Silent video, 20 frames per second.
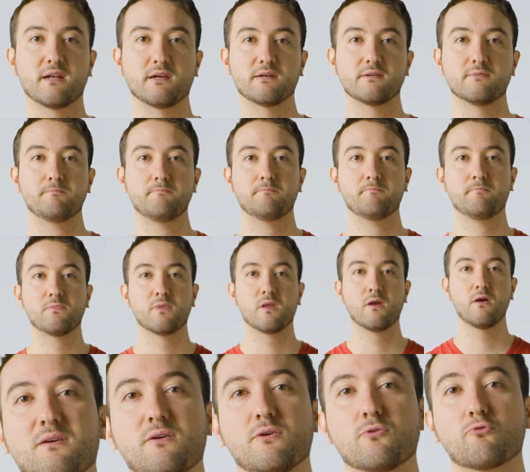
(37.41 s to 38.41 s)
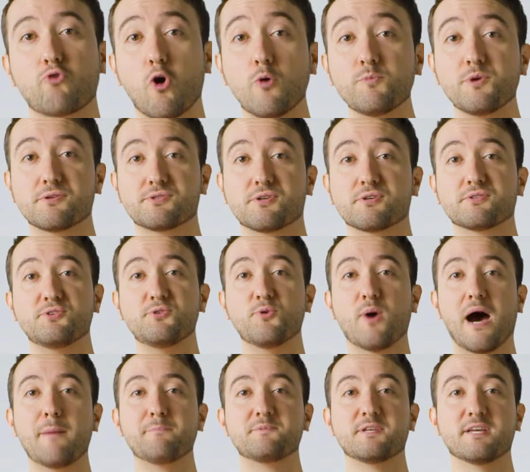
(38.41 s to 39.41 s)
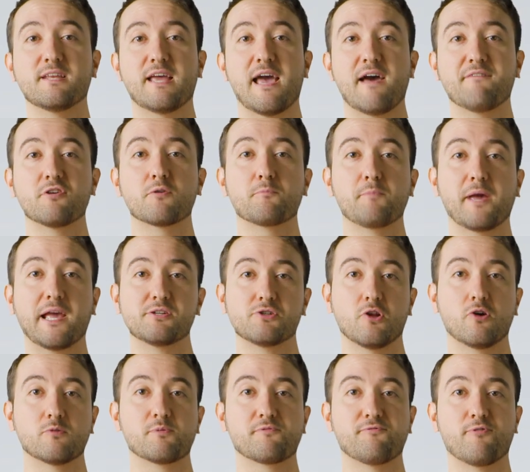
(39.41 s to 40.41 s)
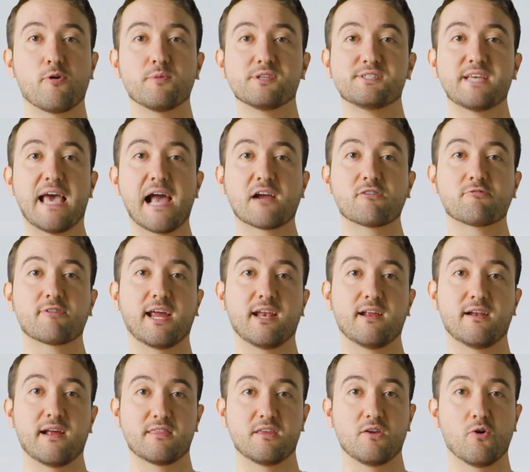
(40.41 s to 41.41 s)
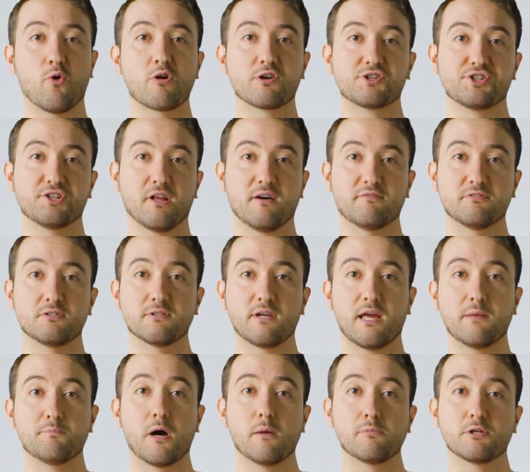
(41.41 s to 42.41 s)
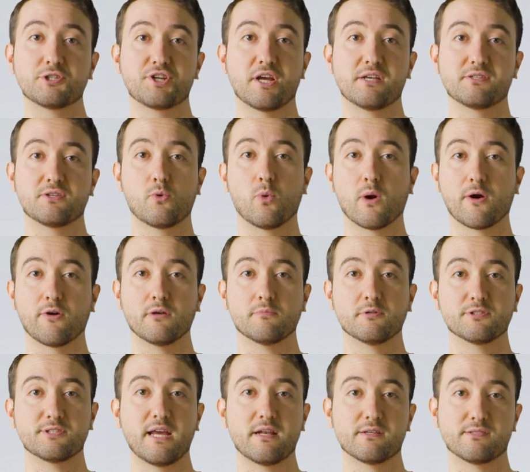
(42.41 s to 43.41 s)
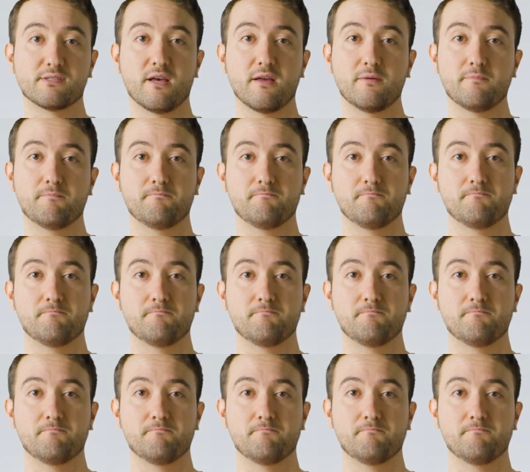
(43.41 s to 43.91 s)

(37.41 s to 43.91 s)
data. Chrome users who opt in have their page load performance aggregated at the origin level and published as a queryable dataset.